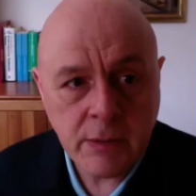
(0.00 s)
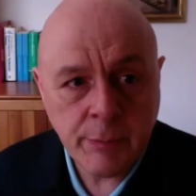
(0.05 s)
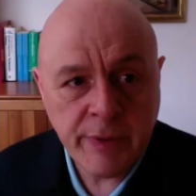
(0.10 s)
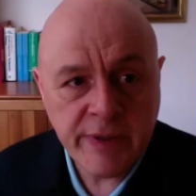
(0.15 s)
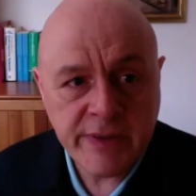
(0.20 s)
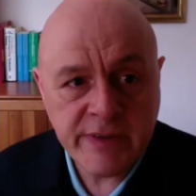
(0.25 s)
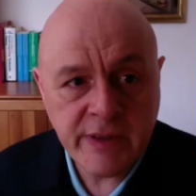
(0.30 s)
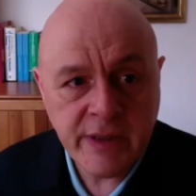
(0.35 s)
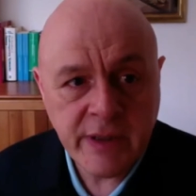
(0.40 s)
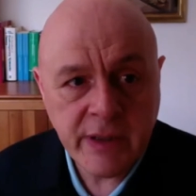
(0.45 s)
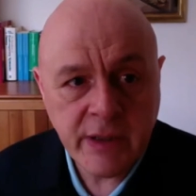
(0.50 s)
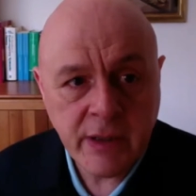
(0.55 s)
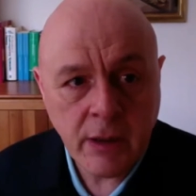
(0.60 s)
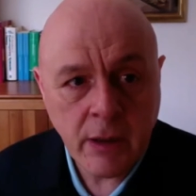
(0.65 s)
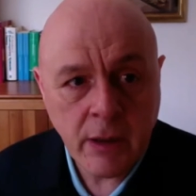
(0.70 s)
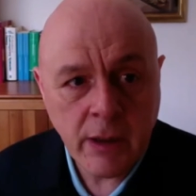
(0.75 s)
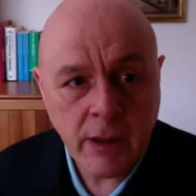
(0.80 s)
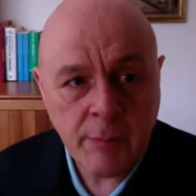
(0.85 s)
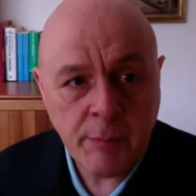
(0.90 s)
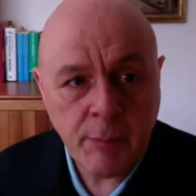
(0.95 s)
busy
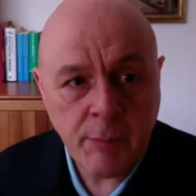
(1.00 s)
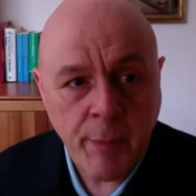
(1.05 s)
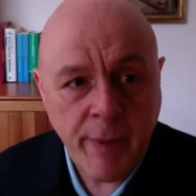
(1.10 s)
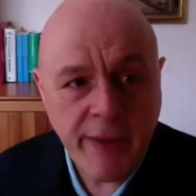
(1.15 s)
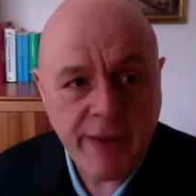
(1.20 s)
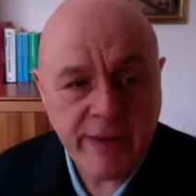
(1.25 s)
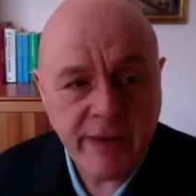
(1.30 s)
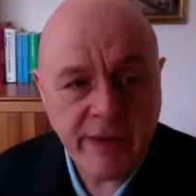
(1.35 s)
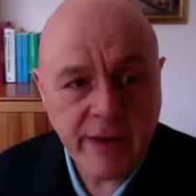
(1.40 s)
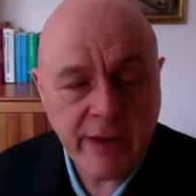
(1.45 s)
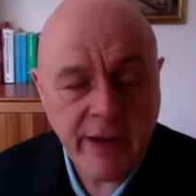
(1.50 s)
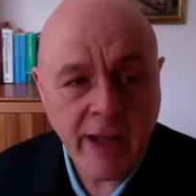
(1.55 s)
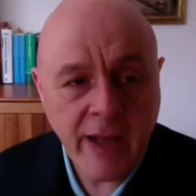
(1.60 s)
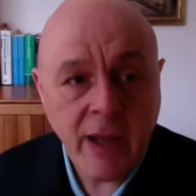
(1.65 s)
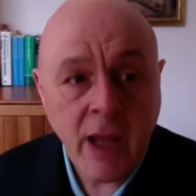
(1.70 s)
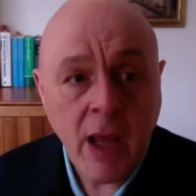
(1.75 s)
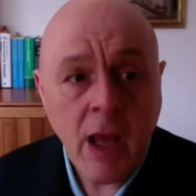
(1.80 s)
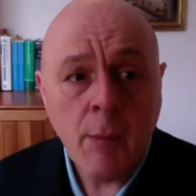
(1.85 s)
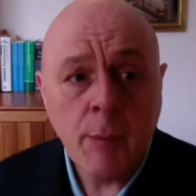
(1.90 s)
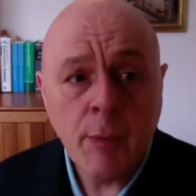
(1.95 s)
implementing that,
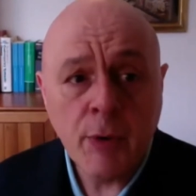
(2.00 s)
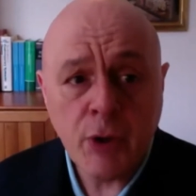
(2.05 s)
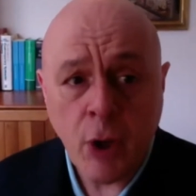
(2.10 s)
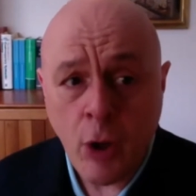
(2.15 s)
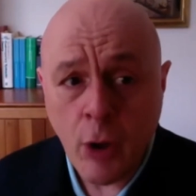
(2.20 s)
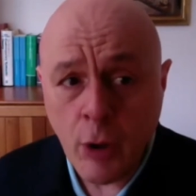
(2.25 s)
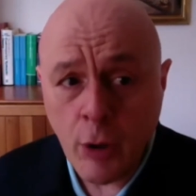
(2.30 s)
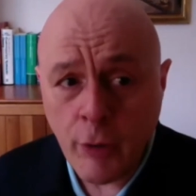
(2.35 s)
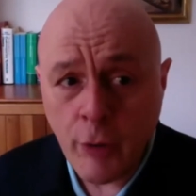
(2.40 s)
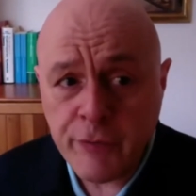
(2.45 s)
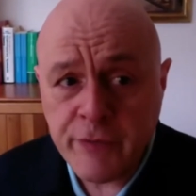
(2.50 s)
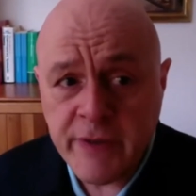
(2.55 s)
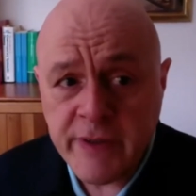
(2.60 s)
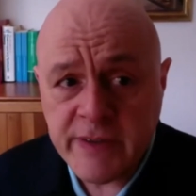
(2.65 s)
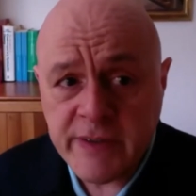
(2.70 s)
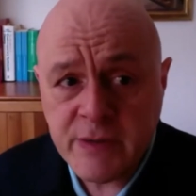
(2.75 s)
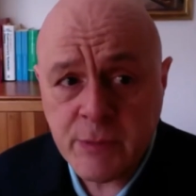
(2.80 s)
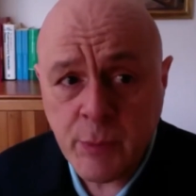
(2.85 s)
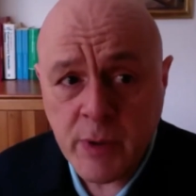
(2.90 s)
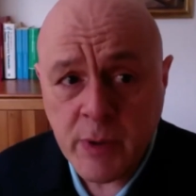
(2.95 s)
but all of
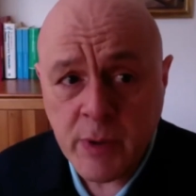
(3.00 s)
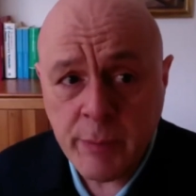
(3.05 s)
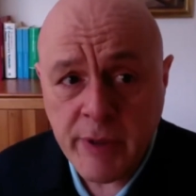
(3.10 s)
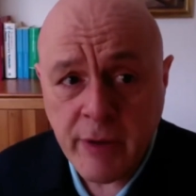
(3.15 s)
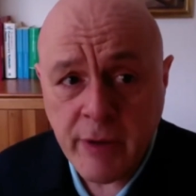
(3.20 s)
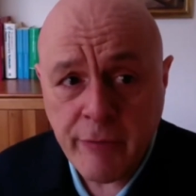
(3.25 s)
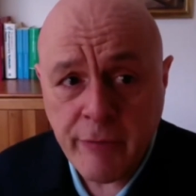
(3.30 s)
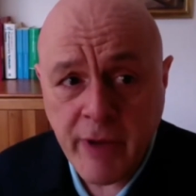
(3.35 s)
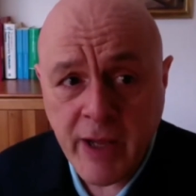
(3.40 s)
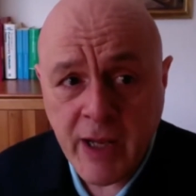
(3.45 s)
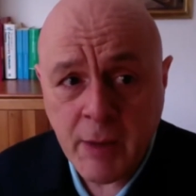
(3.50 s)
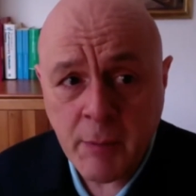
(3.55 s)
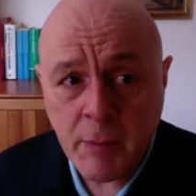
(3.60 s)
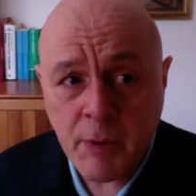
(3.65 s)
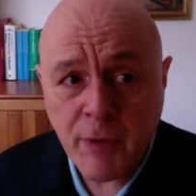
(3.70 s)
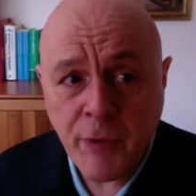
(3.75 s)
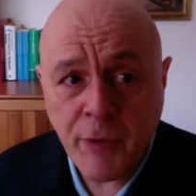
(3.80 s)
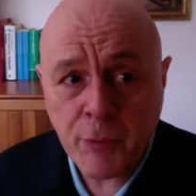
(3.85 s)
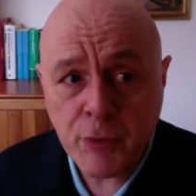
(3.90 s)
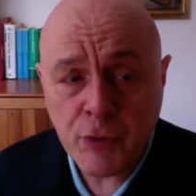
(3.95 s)
this will be available
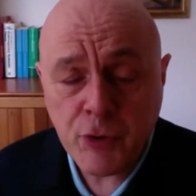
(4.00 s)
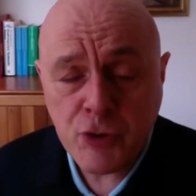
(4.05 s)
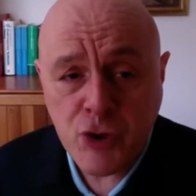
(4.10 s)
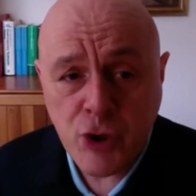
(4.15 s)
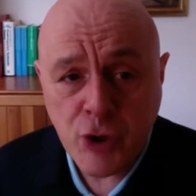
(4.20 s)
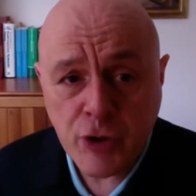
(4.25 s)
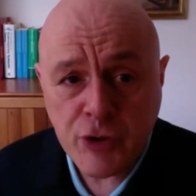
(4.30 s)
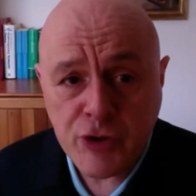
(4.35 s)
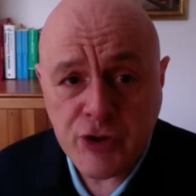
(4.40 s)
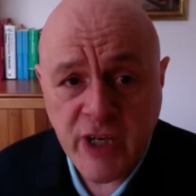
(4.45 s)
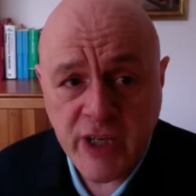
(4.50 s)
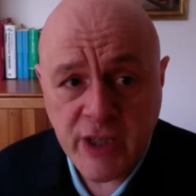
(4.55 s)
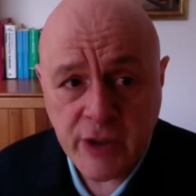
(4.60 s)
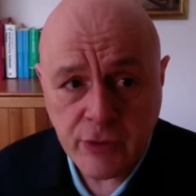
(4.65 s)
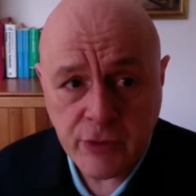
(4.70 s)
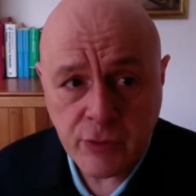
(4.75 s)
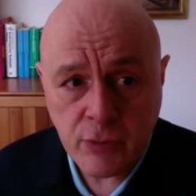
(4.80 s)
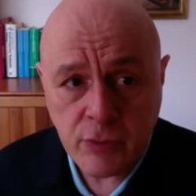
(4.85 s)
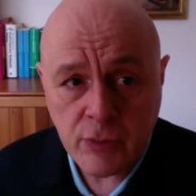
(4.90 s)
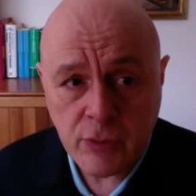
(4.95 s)
through the journal checker
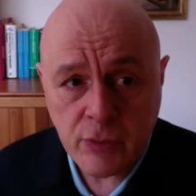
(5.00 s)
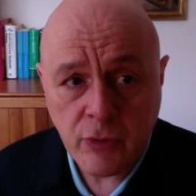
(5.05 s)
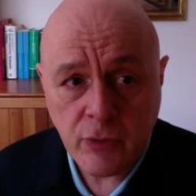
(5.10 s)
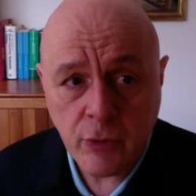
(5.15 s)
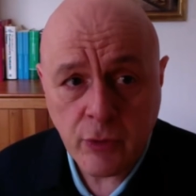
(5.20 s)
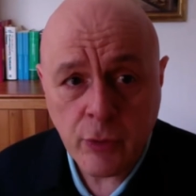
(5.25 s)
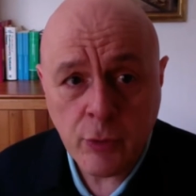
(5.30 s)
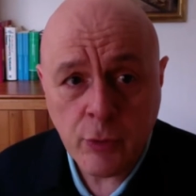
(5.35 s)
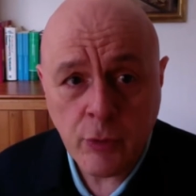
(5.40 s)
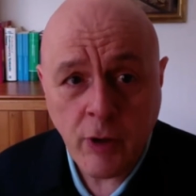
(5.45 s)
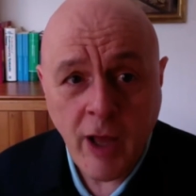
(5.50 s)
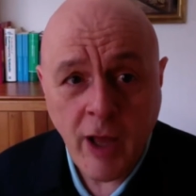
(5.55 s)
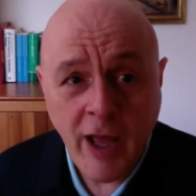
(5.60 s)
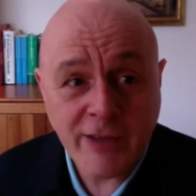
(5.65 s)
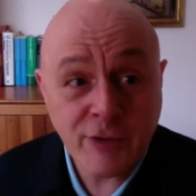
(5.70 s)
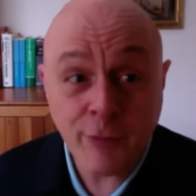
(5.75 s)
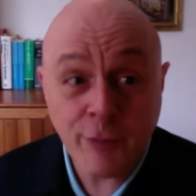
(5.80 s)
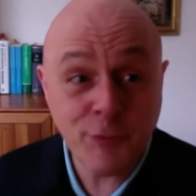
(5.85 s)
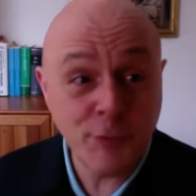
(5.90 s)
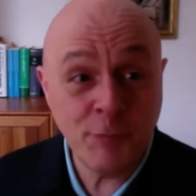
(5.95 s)
tool. So you,
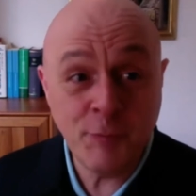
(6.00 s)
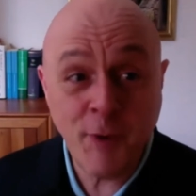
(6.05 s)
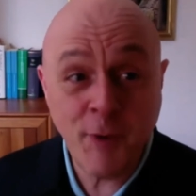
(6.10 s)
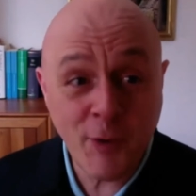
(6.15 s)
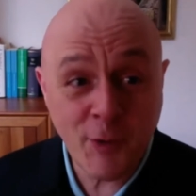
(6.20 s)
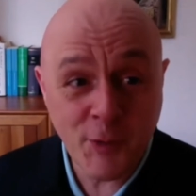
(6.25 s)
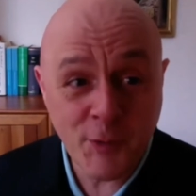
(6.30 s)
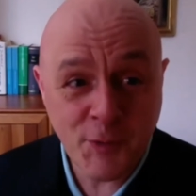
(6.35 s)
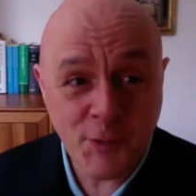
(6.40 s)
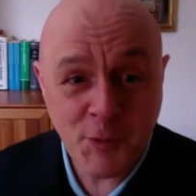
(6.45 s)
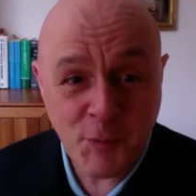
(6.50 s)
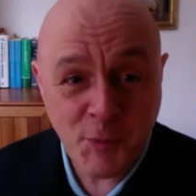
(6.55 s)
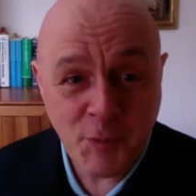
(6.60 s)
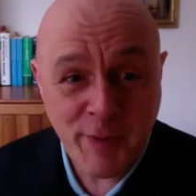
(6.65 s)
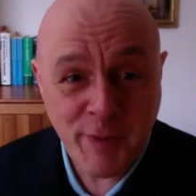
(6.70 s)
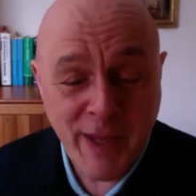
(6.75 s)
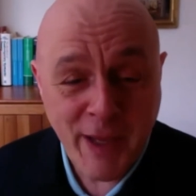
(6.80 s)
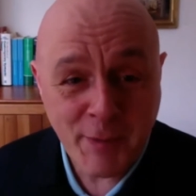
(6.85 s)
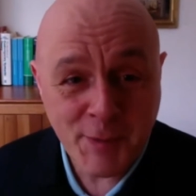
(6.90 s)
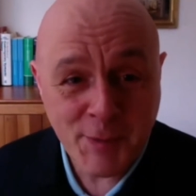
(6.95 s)
as of tomorrow, you will
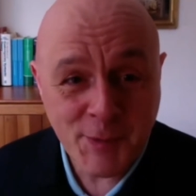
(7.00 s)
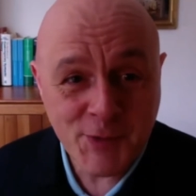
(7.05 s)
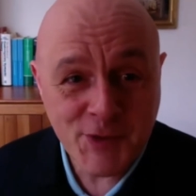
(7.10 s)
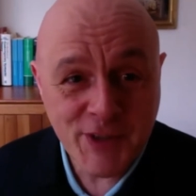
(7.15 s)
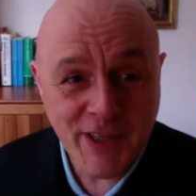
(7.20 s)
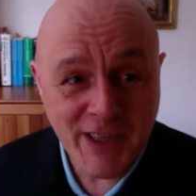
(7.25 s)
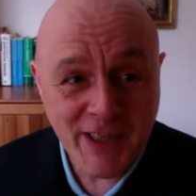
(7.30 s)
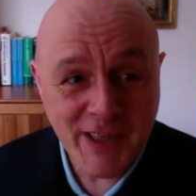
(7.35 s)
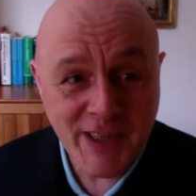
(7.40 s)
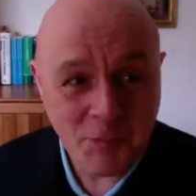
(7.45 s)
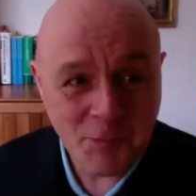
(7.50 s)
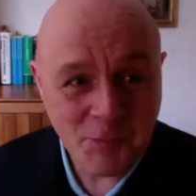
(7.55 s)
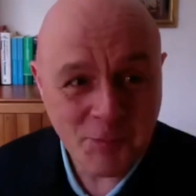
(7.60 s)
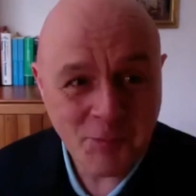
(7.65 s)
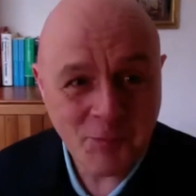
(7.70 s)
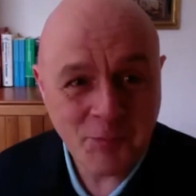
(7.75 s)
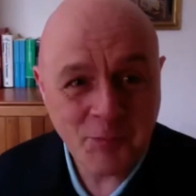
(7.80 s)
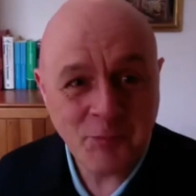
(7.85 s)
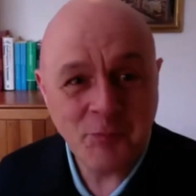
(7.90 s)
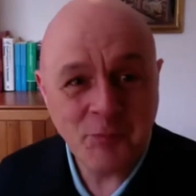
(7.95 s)
be able to check
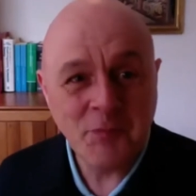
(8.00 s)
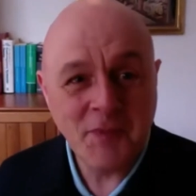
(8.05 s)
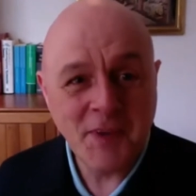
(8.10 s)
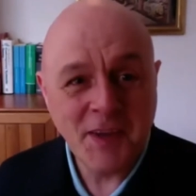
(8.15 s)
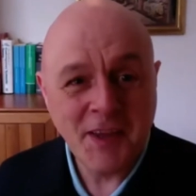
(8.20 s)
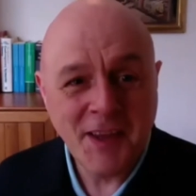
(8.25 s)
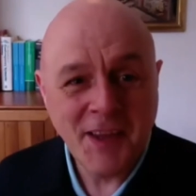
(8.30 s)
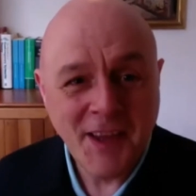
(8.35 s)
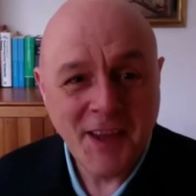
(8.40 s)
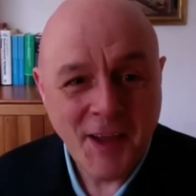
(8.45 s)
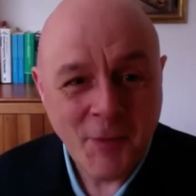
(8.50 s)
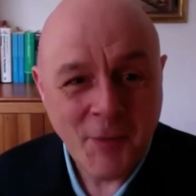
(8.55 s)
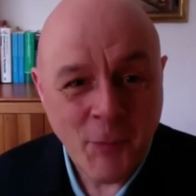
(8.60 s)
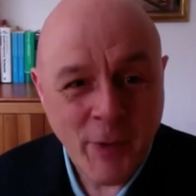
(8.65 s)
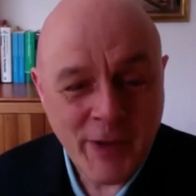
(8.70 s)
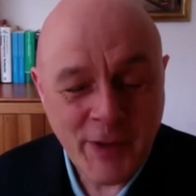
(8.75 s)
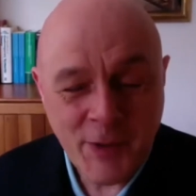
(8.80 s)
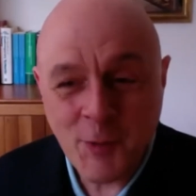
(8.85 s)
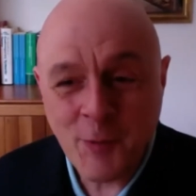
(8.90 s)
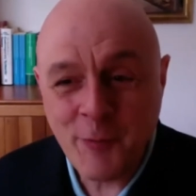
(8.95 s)

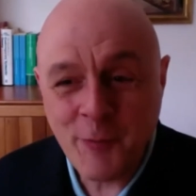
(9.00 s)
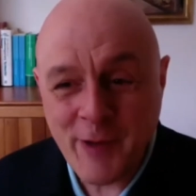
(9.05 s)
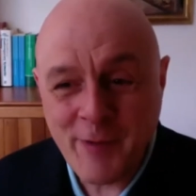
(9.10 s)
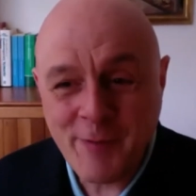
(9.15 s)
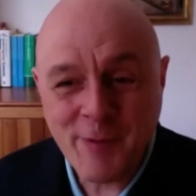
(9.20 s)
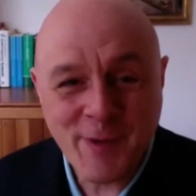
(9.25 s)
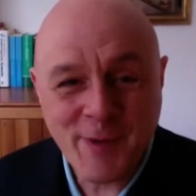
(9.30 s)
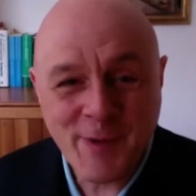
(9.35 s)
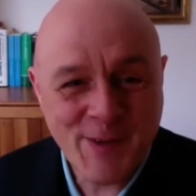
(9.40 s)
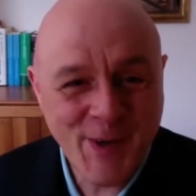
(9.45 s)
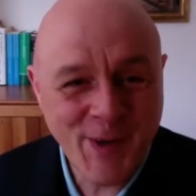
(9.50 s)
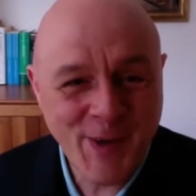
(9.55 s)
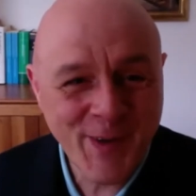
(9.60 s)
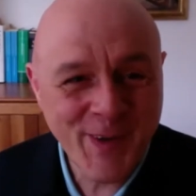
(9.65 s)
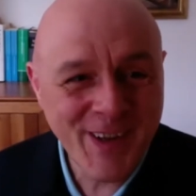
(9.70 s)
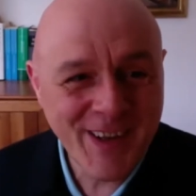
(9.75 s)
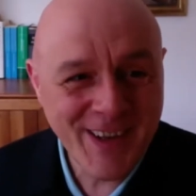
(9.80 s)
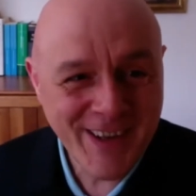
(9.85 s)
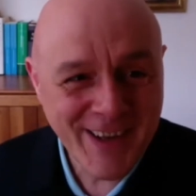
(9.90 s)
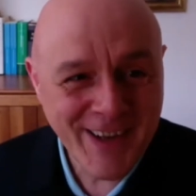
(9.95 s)
whether your favorite
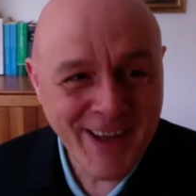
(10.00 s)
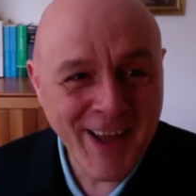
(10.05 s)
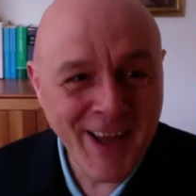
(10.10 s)
journal